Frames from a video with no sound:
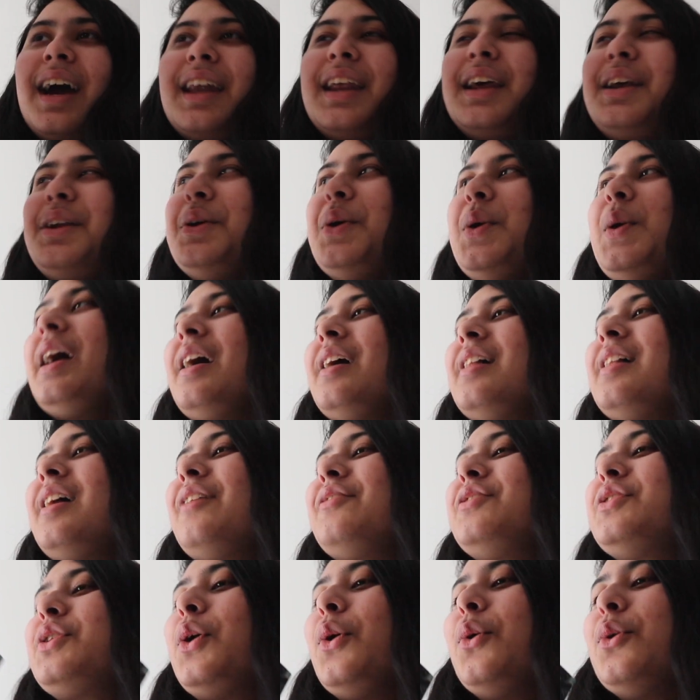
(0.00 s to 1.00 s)
And I know I'll
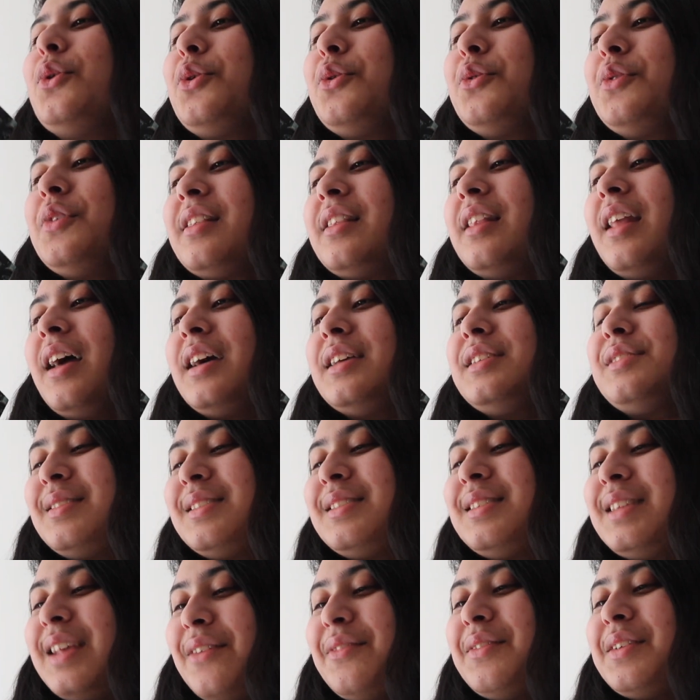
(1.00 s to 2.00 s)
have to go through the last
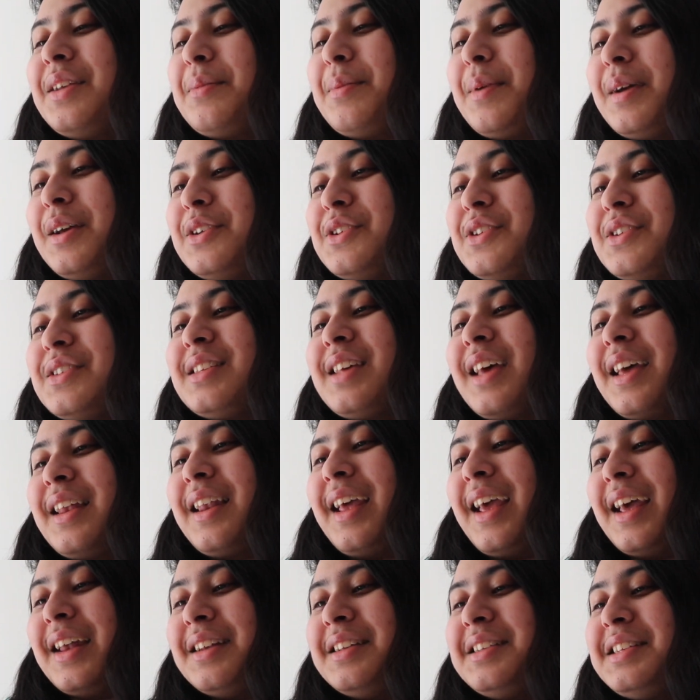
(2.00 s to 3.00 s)
70 pages
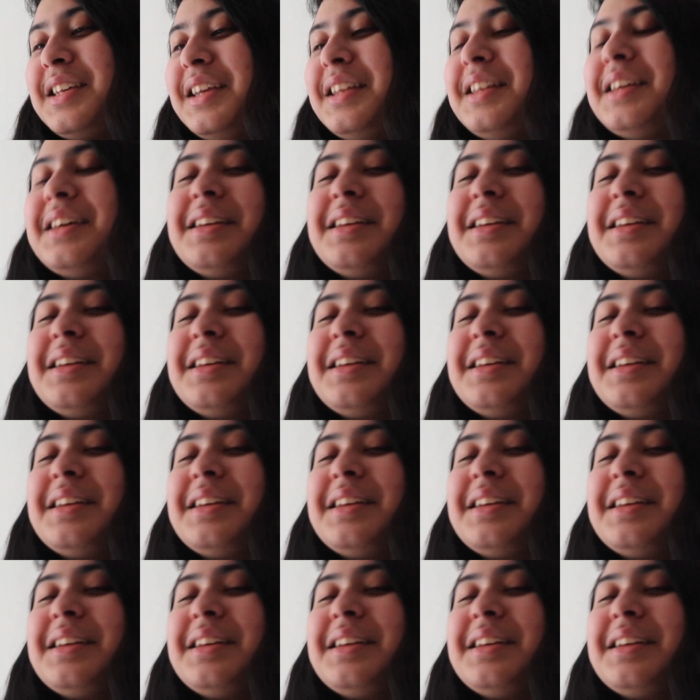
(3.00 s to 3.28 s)
and annotate